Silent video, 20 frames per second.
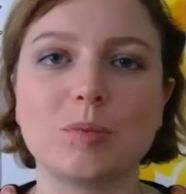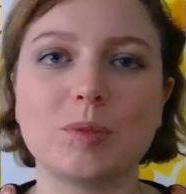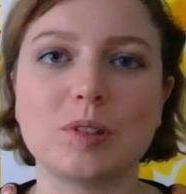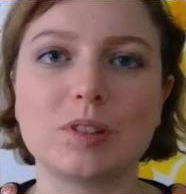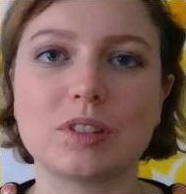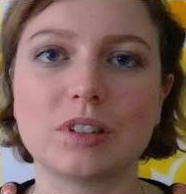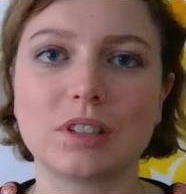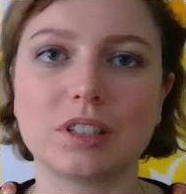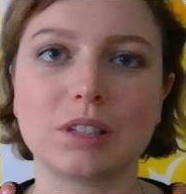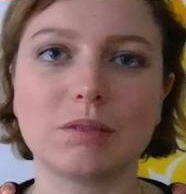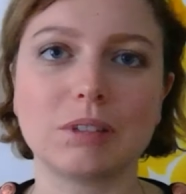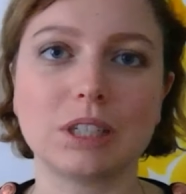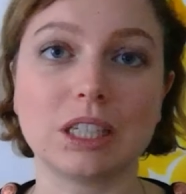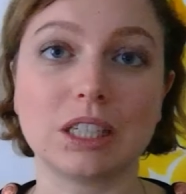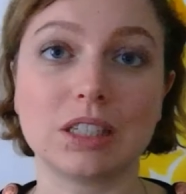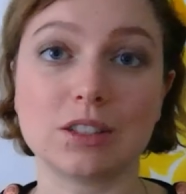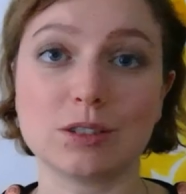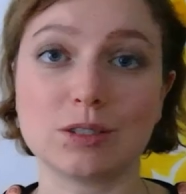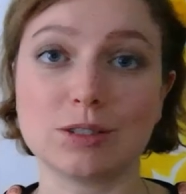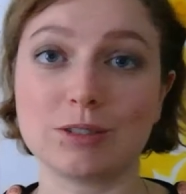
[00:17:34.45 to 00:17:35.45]
Muse Alchemy
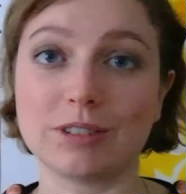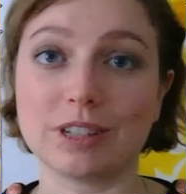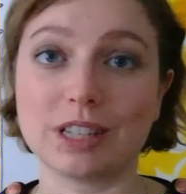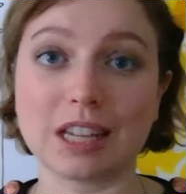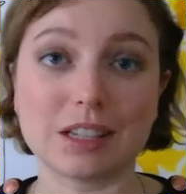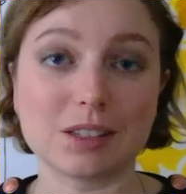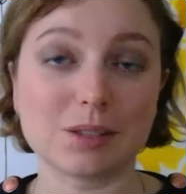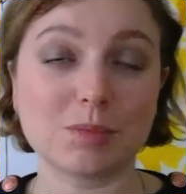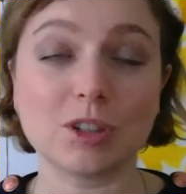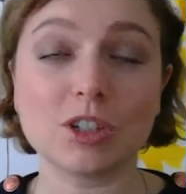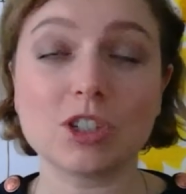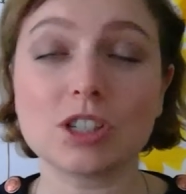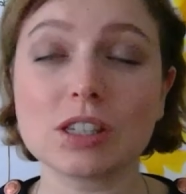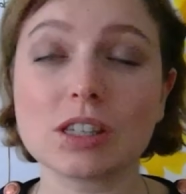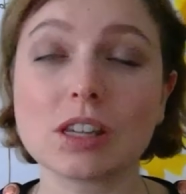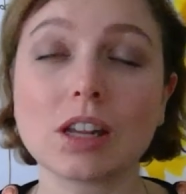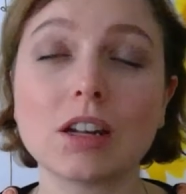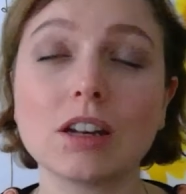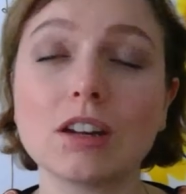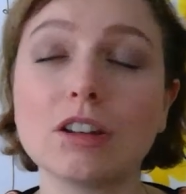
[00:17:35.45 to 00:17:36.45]
Kit, you know, and as much
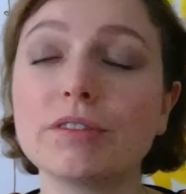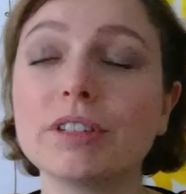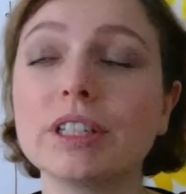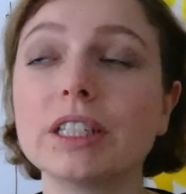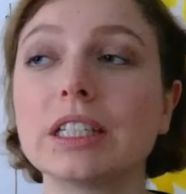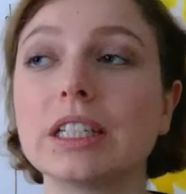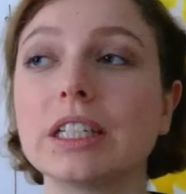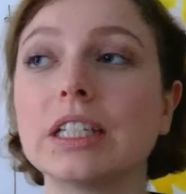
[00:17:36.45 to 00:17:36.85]
as I love it,